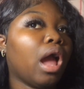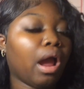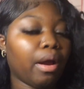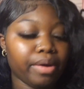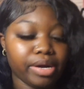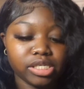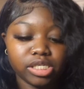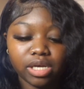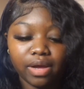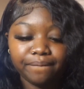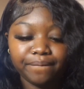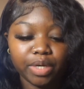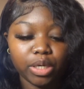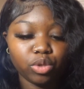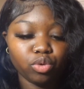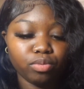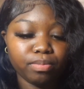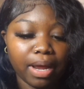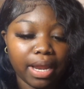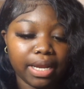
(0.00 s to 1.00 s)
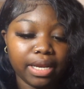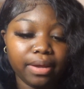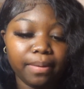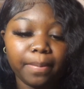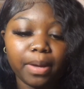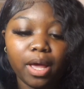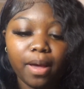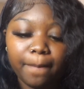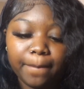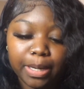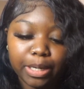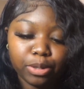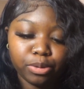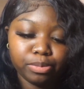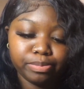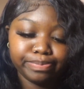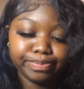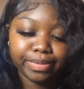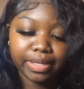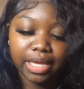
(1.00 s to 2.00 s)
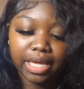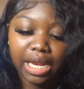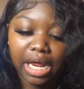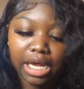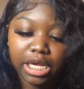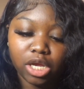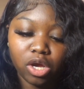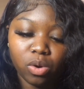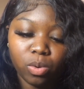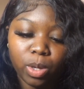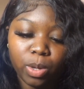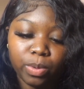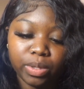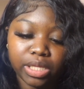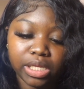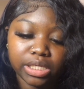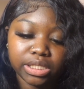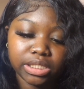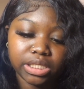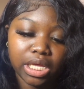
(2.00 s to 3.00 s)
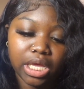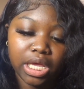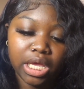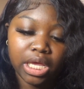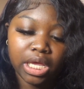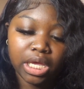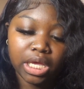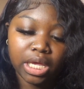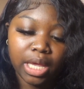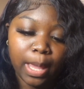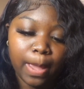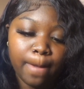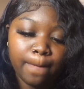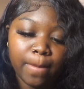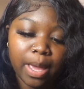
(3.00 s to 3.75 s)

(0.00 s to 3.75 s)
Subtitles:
Alright, y'all, I'm gonna do my lip combo. And I go in with this NK